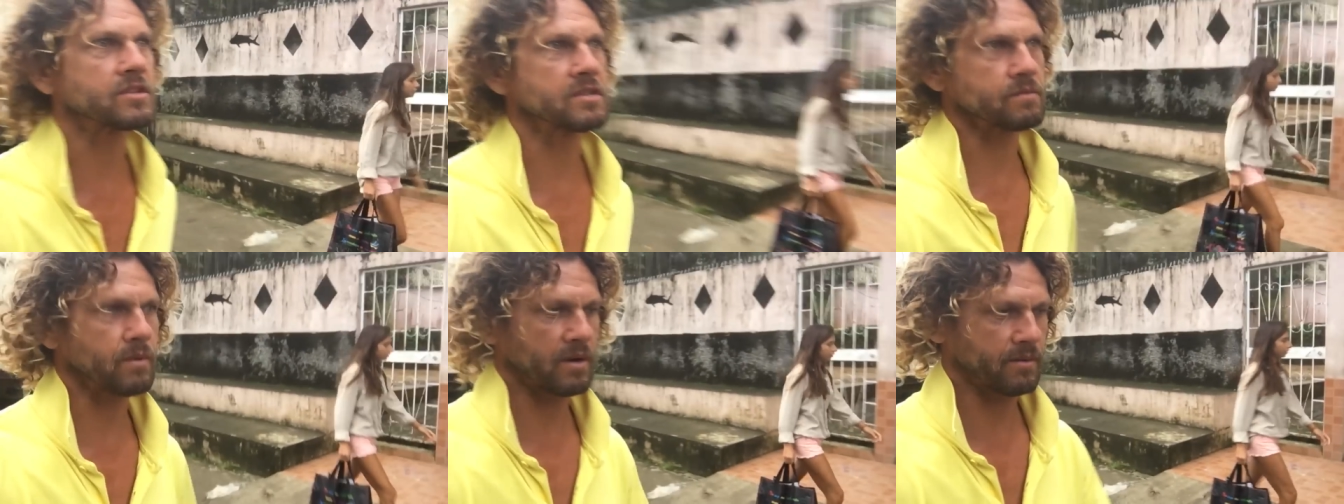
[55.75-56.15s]

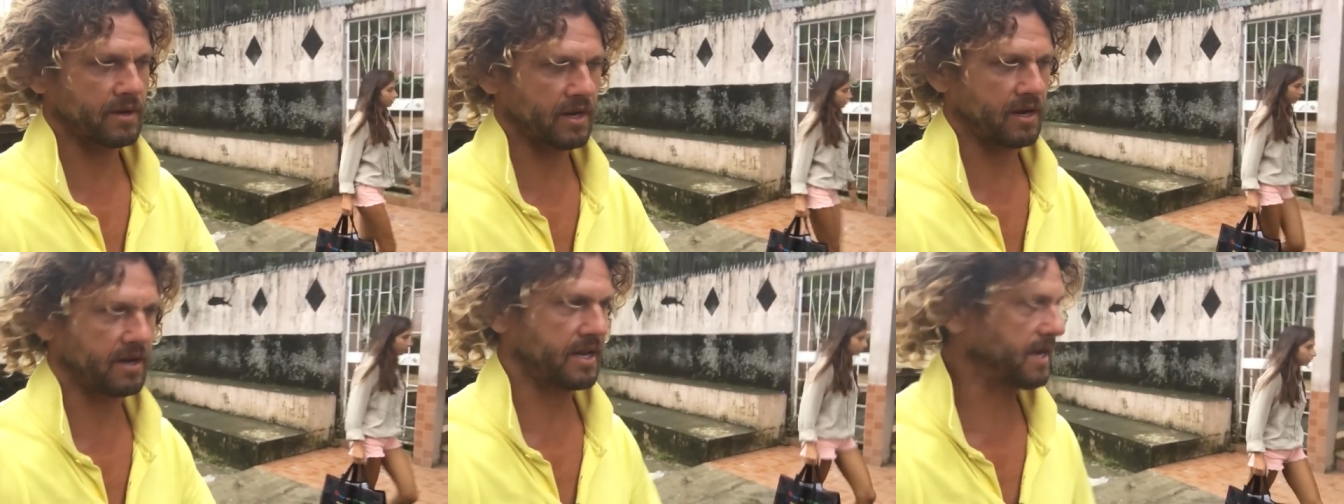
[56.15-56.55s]
which is where
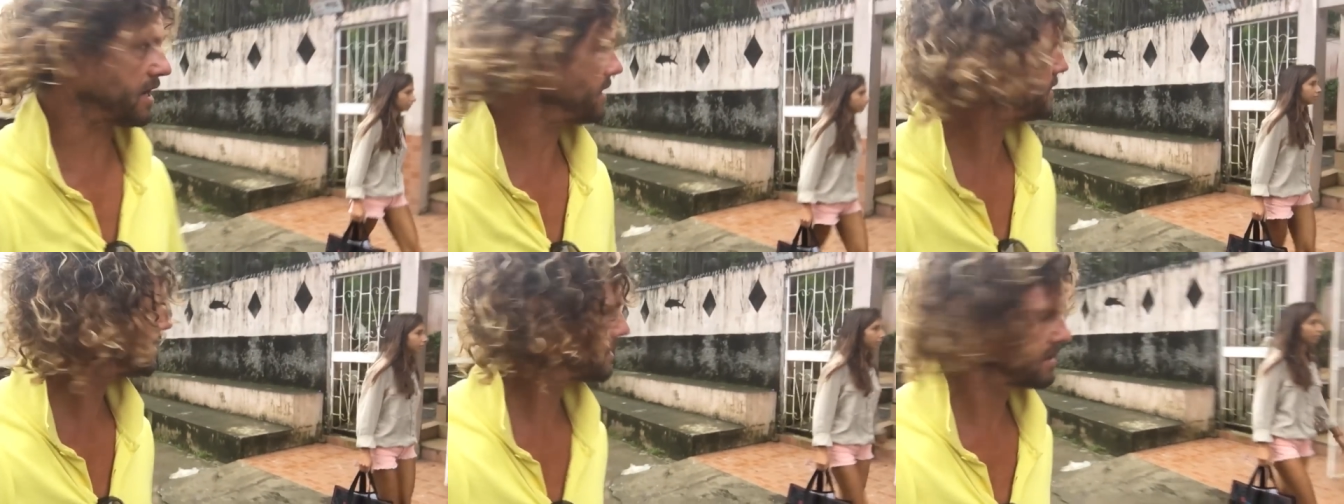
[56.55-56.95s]
we're going
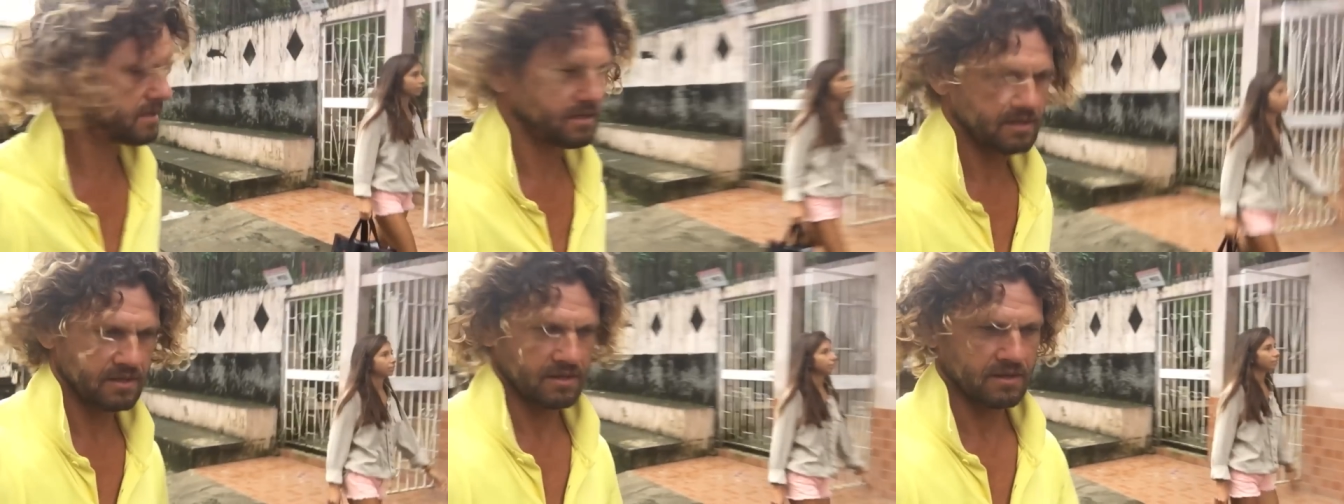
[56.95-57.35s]
now,
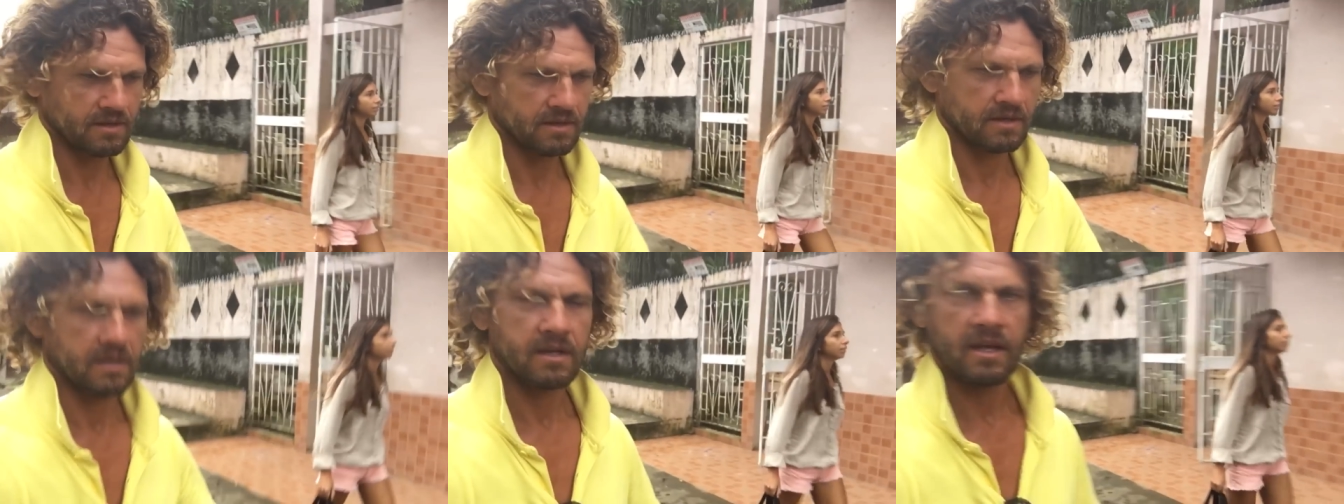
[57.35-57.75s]

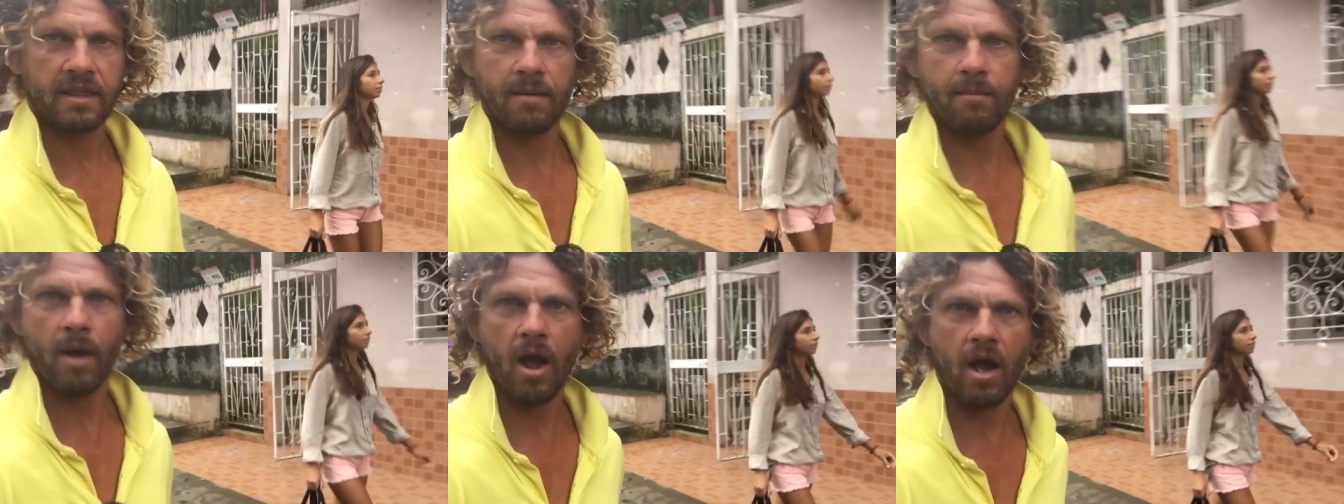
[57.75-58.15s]

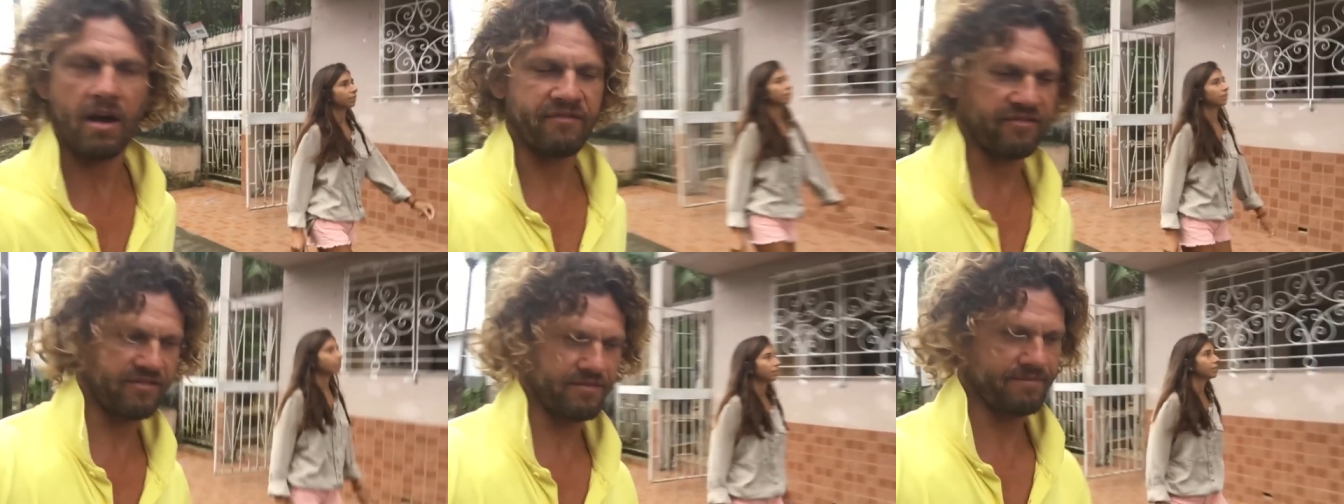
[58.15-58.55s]
and then we're
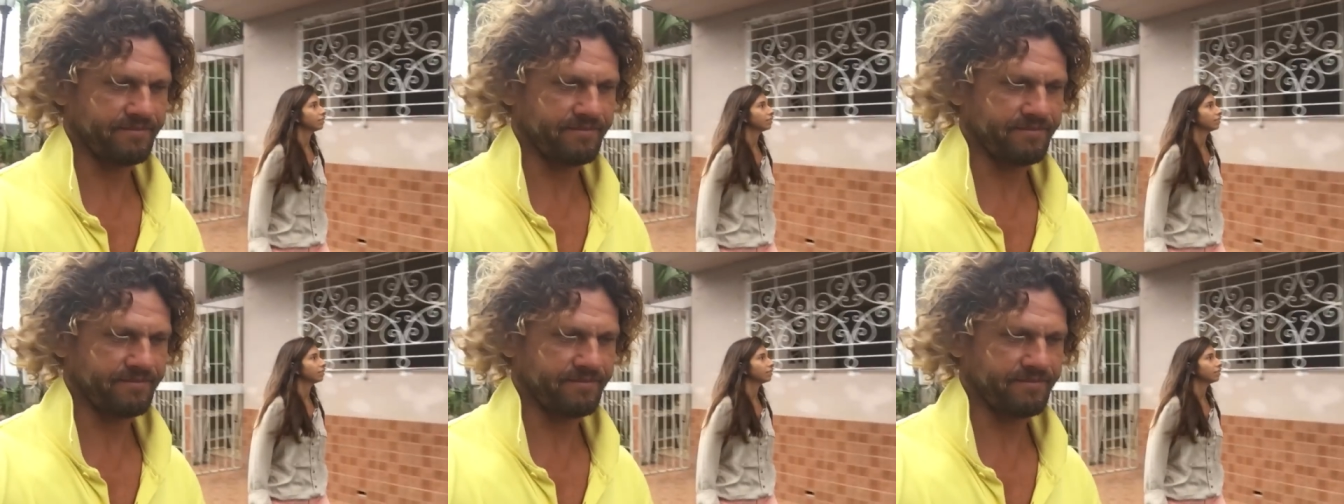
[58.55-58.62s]
off.